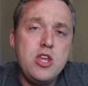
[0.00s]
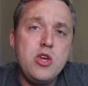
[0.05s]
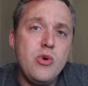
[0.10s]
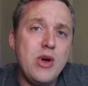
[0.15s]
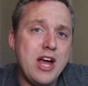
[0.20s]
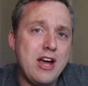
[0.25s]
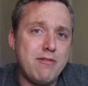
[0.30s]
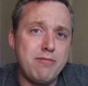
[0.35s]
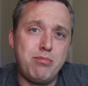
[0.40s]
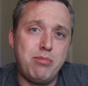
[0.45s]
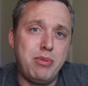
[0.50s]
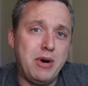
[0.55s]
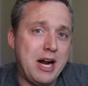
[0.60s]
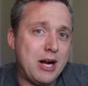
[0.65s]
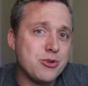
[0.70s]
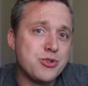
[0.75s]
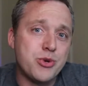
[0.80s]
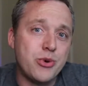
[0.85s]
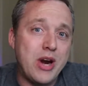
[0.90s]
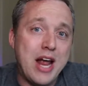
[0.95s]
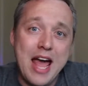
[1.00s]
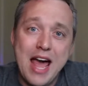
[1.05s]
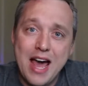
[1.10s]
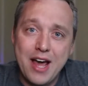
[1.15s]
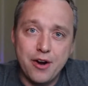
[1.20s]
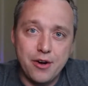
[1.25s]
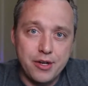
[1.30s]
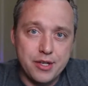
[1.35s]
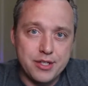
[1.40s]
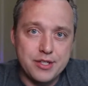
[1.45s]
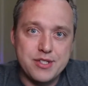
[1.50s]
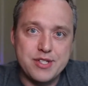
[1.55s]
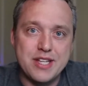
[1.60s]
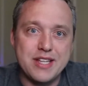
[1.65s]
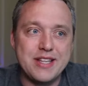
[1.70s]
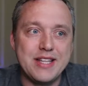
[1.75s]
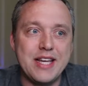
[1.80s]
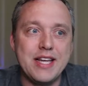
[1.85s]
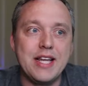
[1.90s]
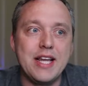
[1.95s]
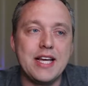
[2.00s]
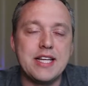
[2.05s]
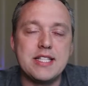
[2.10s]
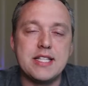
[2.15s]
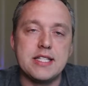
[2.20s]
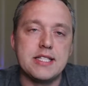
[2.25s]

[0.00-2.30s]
You have browser add-ons that they like